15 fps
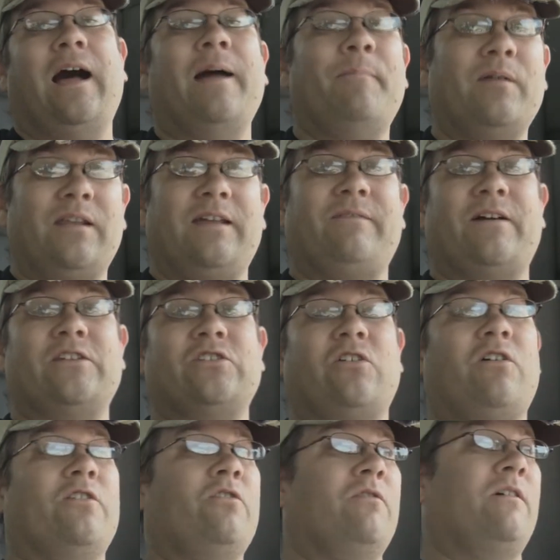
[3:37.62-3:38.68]
I believe I
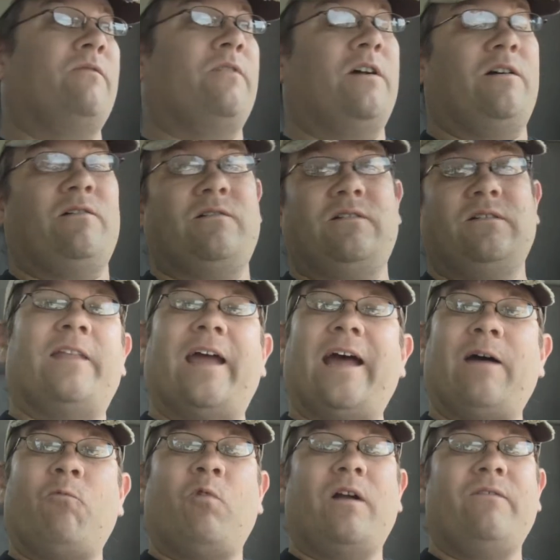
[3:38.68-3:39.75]
saw a UFO. They
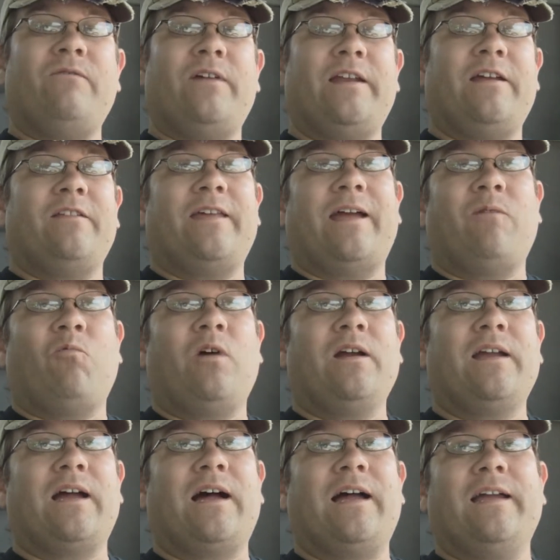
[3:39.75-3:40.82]
had one video, they had
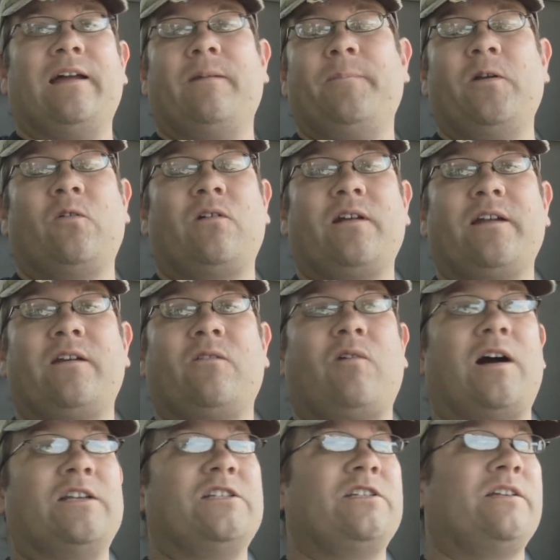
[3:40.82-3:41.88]
one guy up in Oregon or
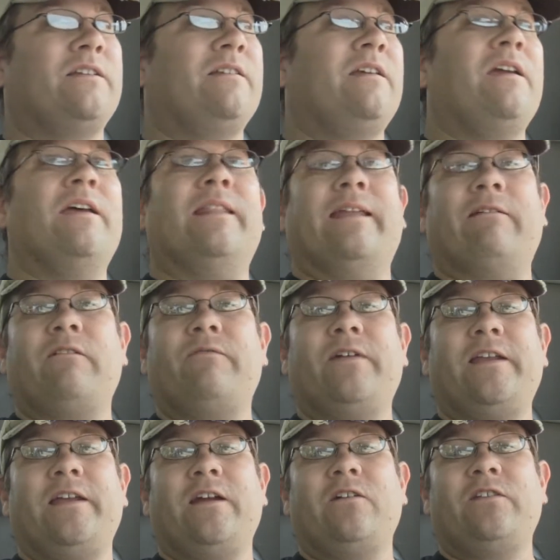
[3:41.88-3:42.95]
Washington, they were
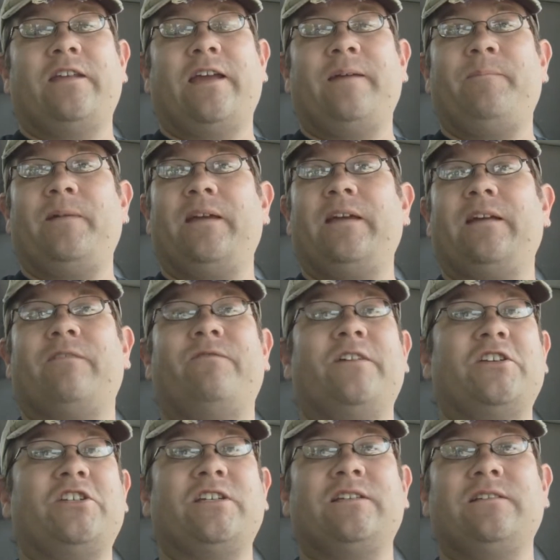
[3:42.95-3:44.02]
videotaping a
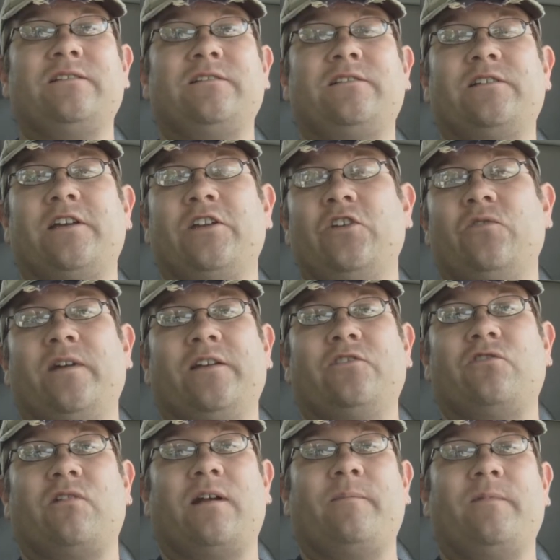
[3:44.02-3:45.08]
fishing canoeing
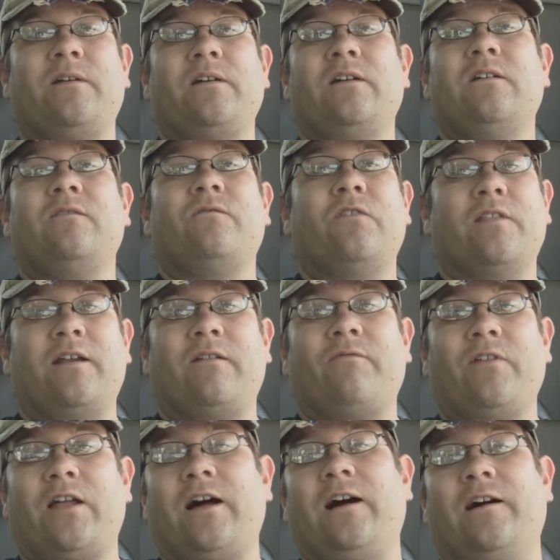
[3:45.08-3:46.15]
trip for their
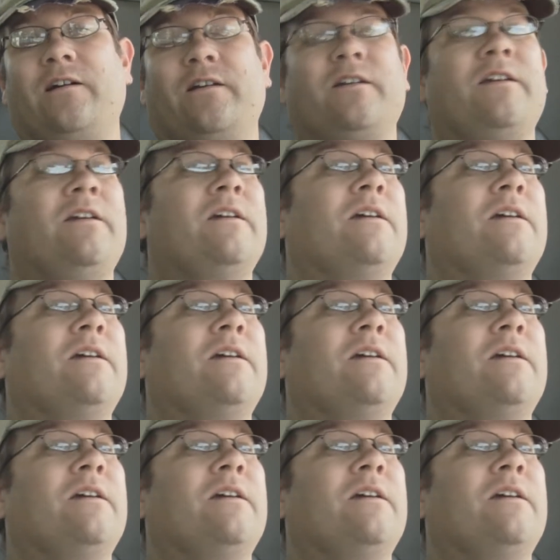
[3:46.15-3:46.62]
vlog.